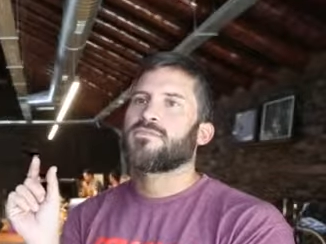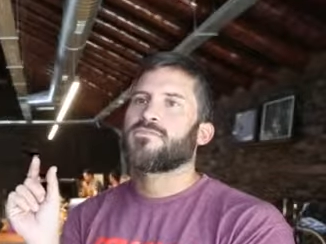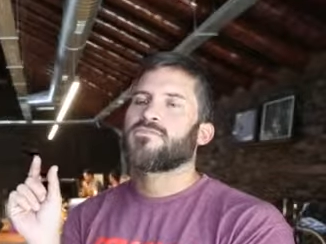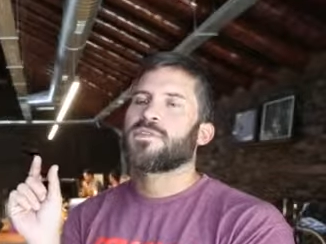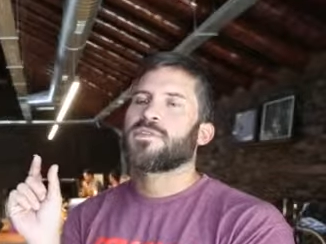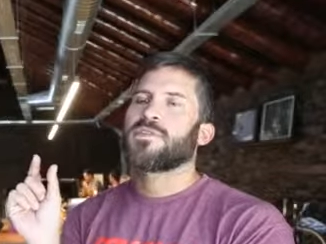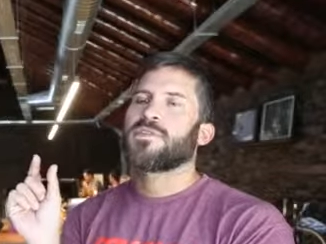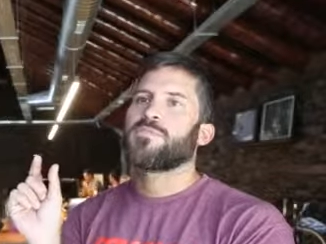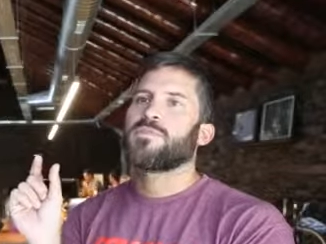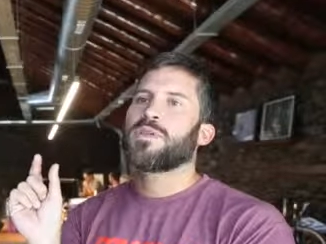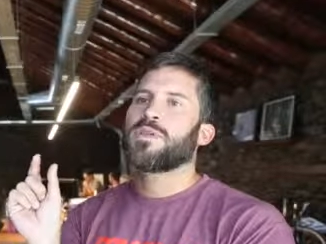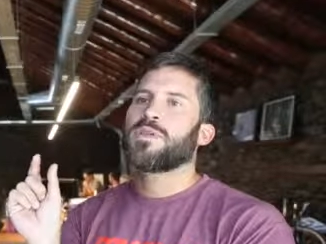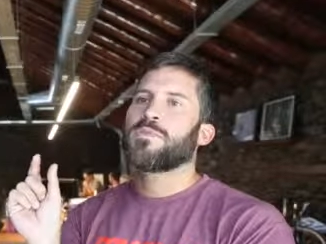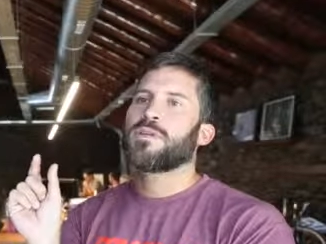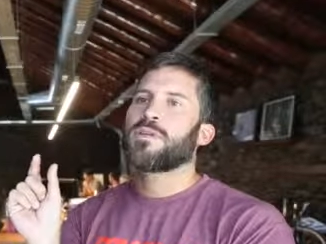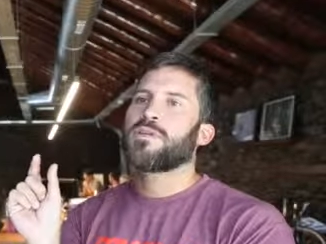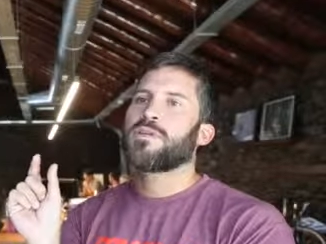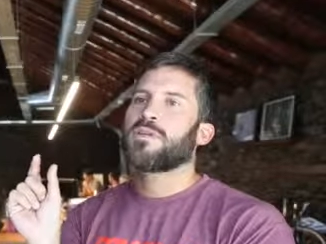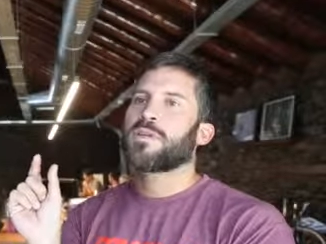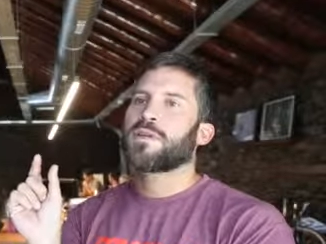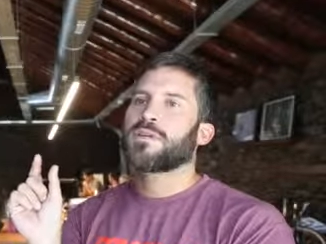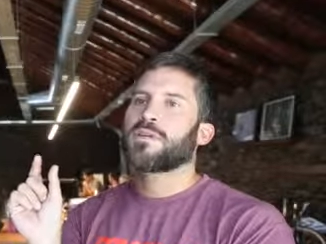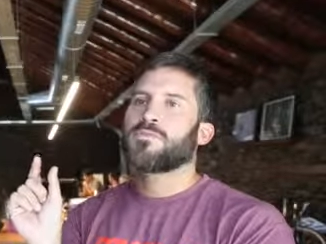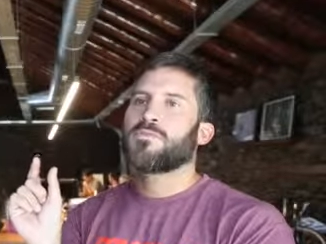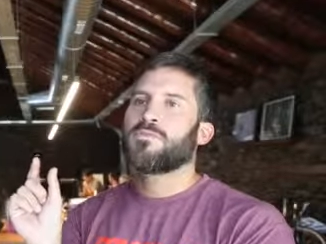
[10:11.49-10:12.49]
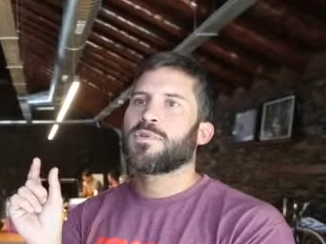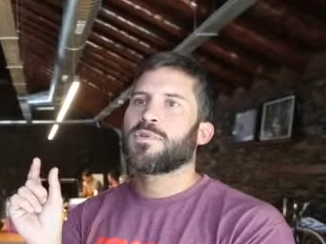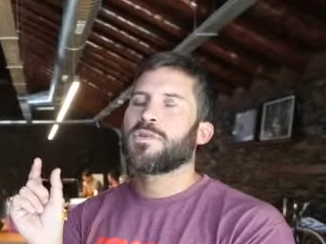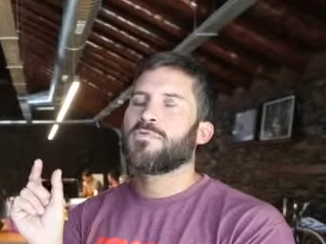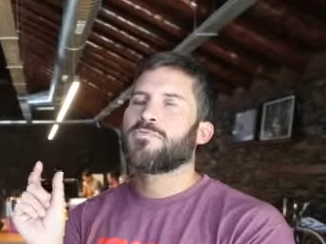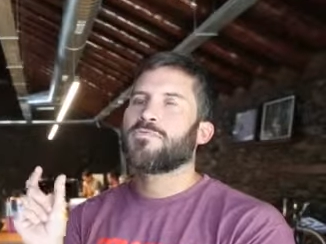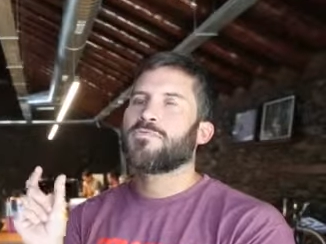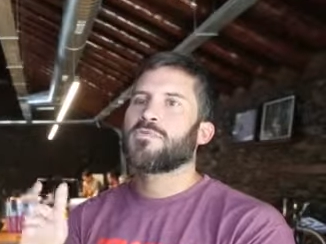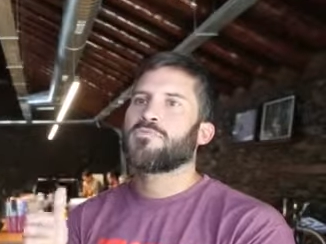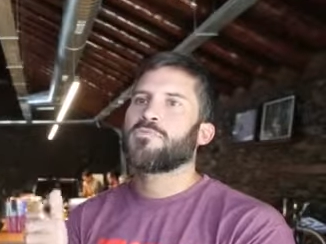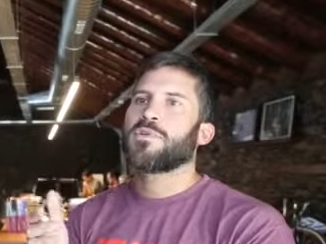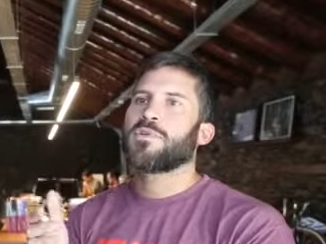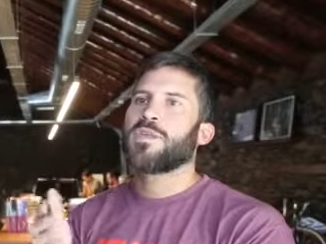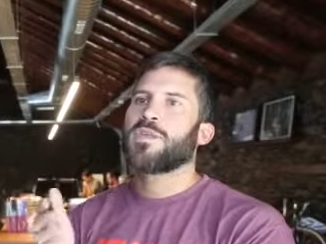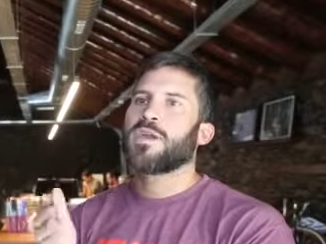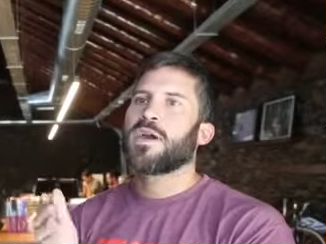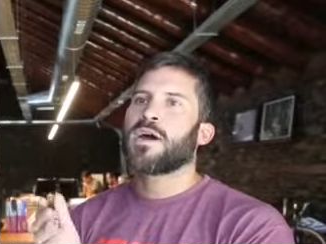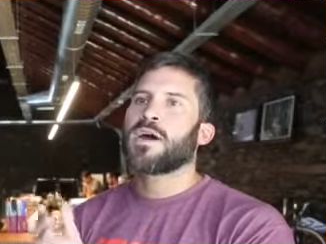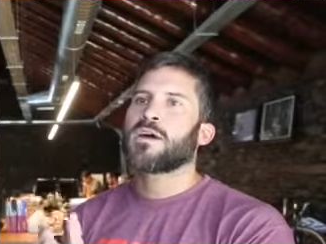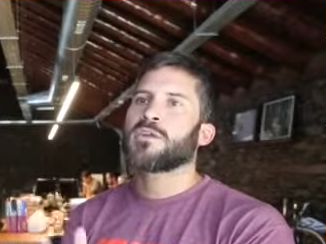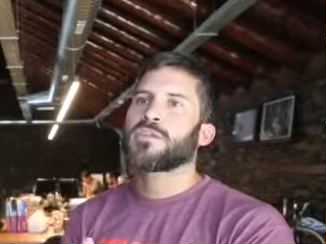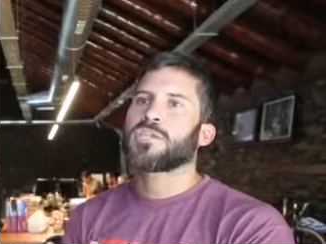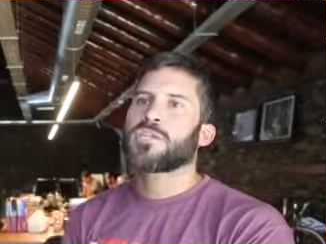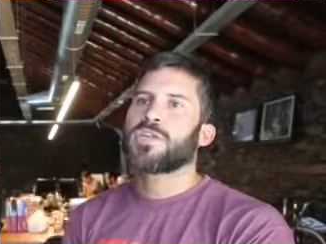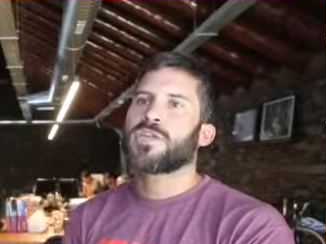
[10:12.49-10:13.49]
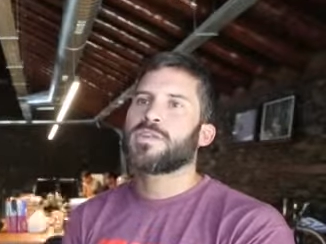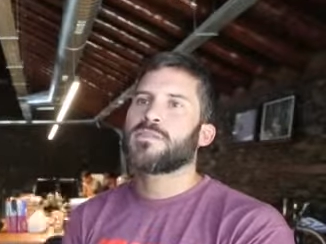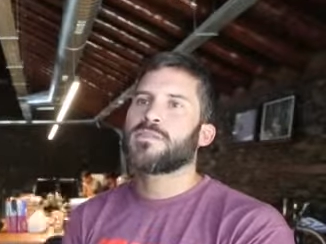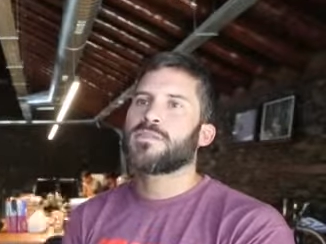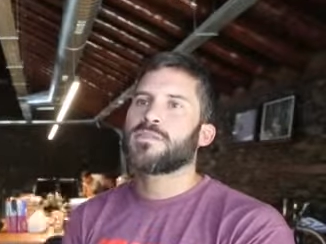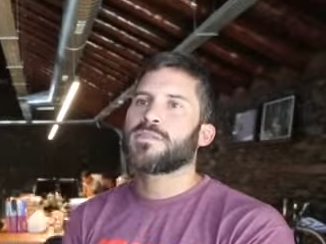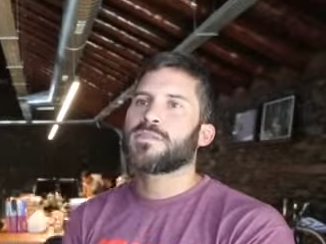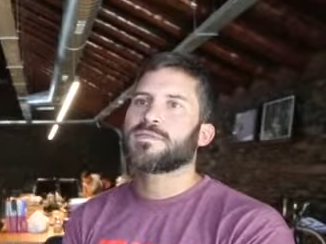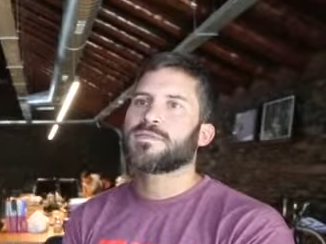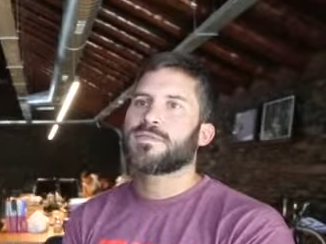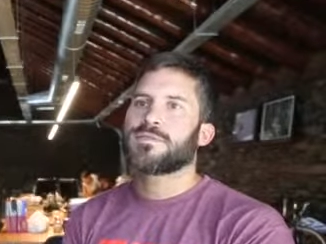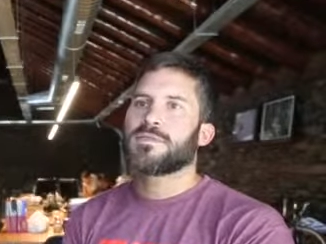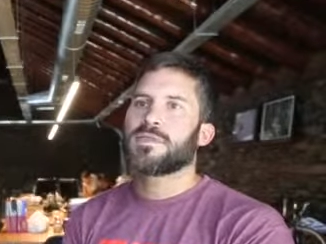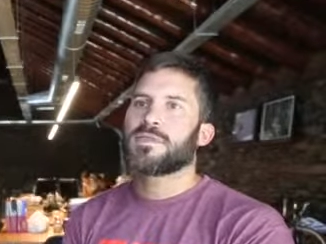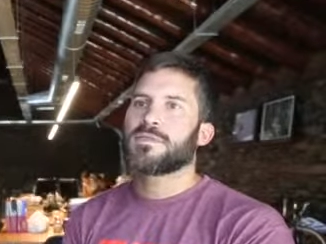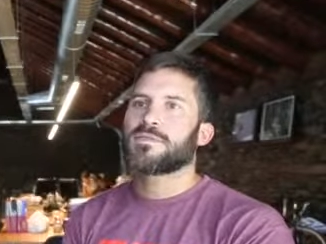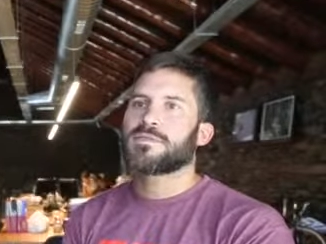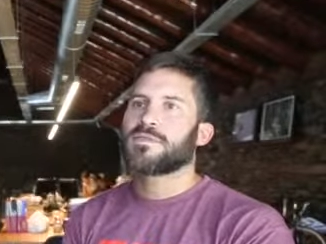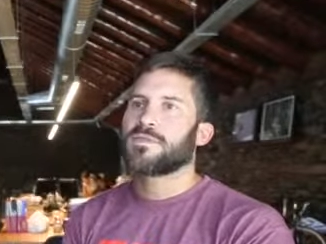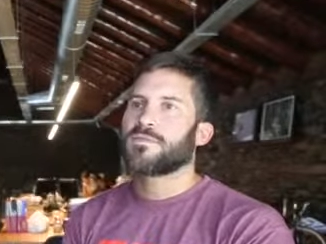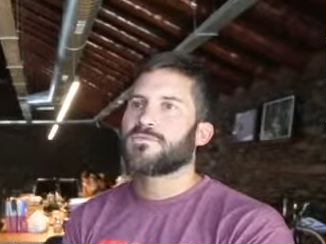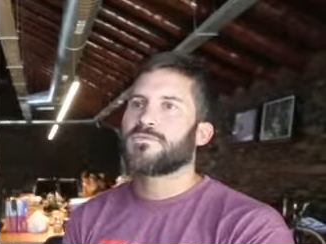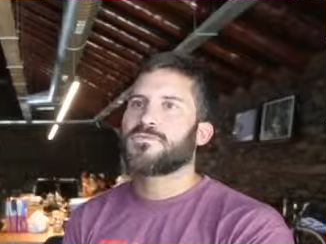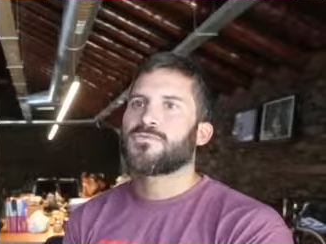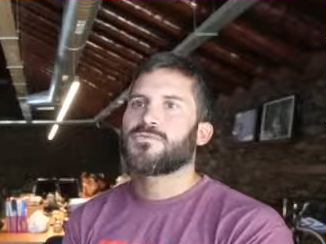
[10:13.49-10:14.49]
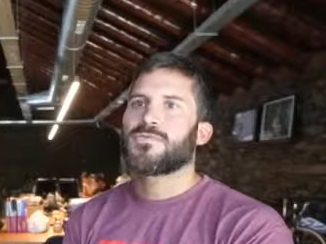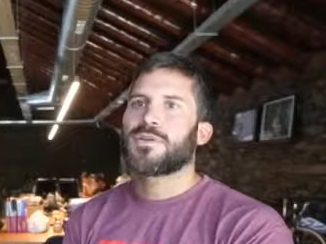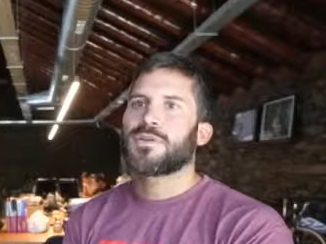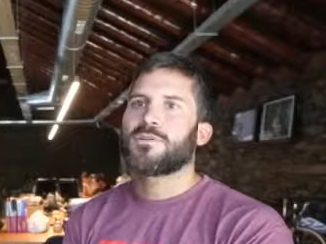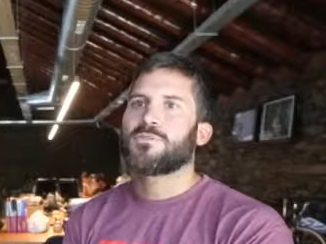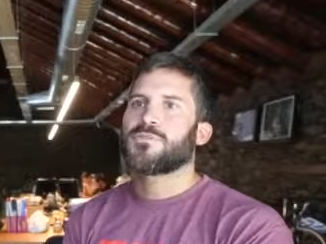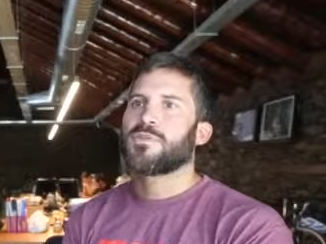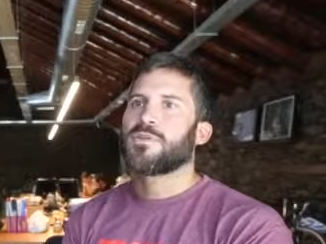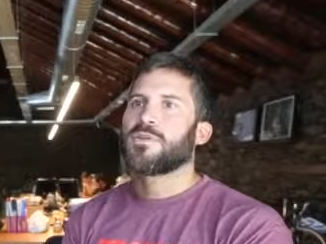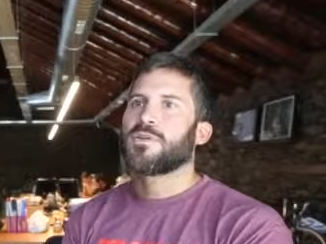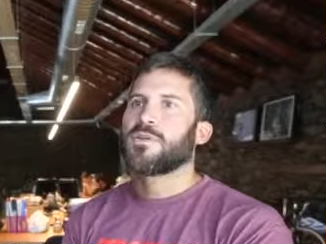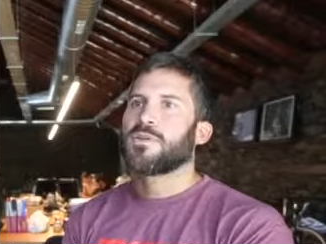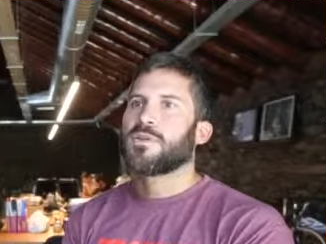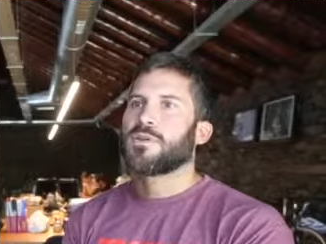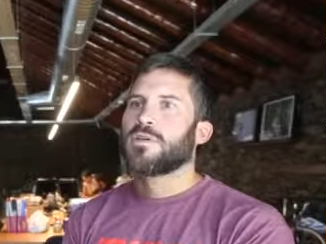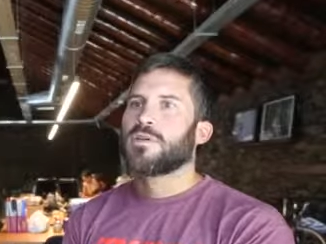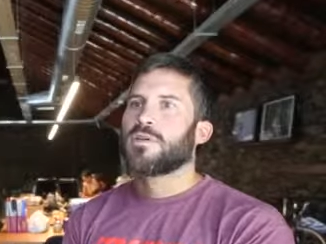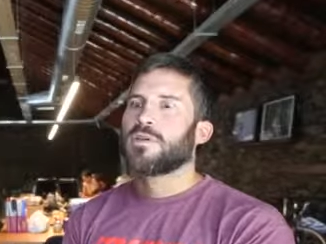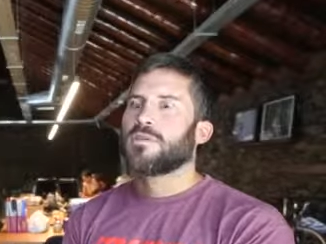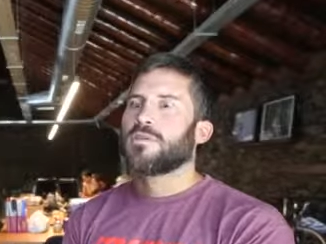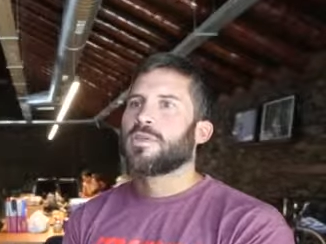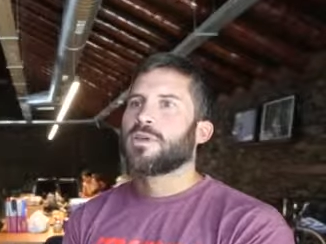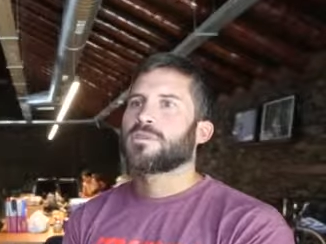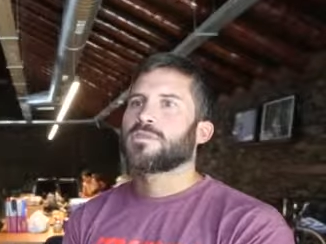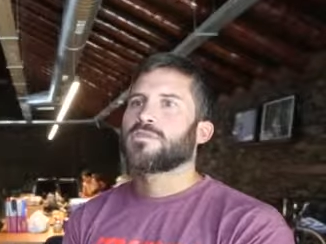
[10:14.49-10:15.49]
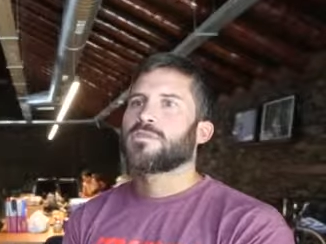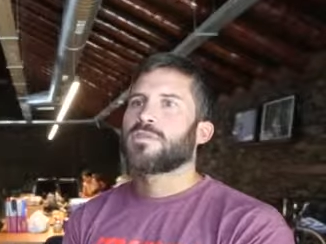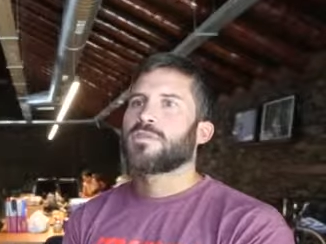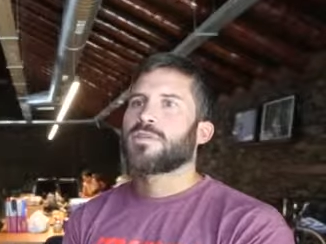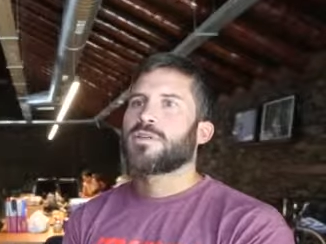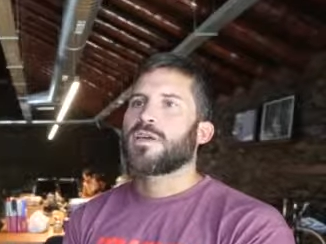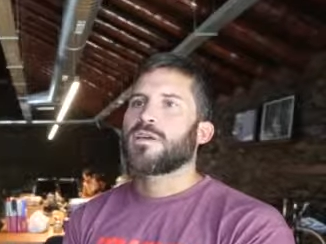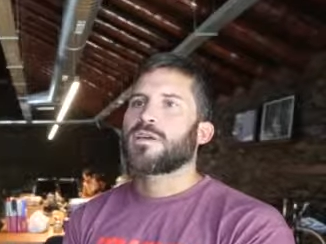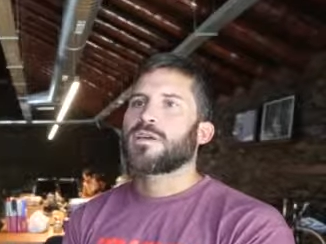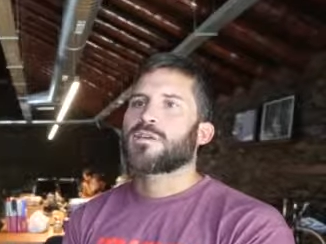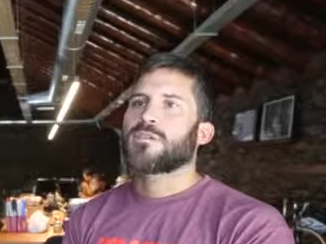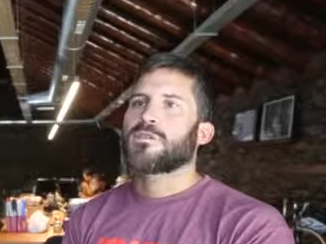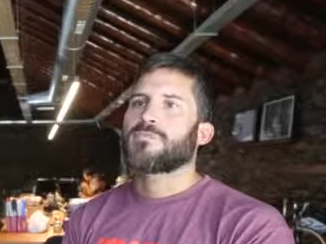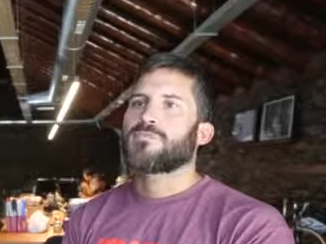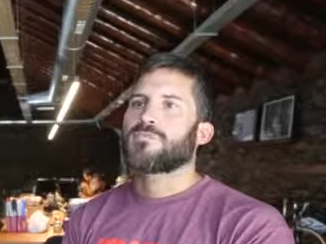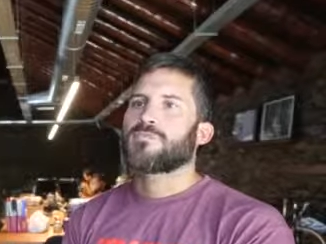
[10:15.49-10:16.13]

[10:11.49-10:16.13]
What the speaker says: 20 millimeter, like really for really harsh landings and that stuff to help. That's not like,